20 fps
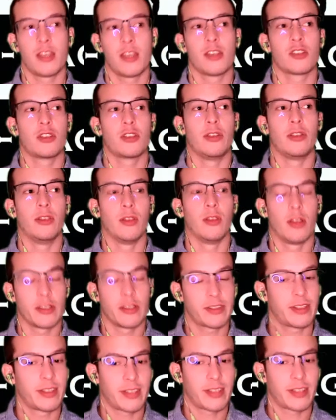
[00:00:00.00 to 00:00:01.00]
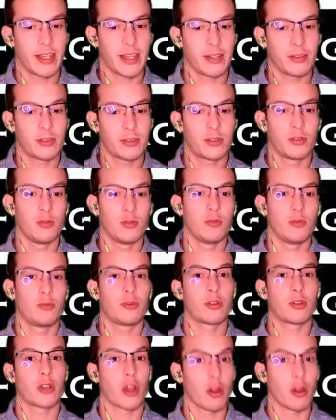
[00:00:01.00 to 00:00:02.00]
She lost the title to
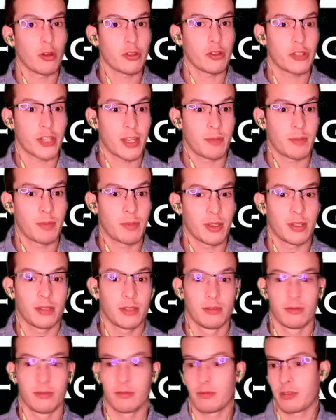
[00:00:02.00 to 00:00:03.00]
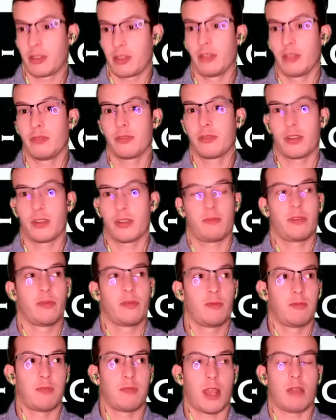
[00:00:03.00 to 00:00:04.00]
current champion, still champion.
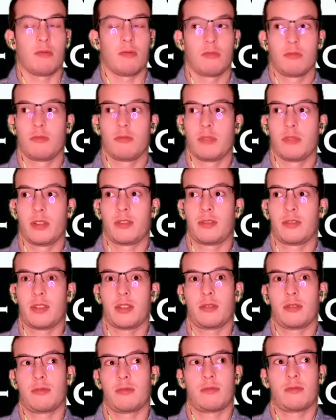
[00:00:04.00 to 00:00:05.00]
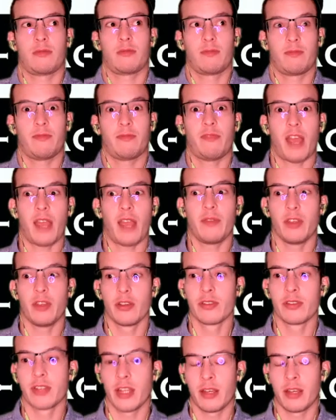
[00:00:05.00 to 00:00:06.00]
Wow, that's like 5
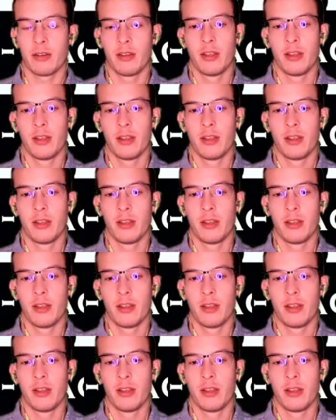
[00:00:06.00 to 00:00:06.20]
years now.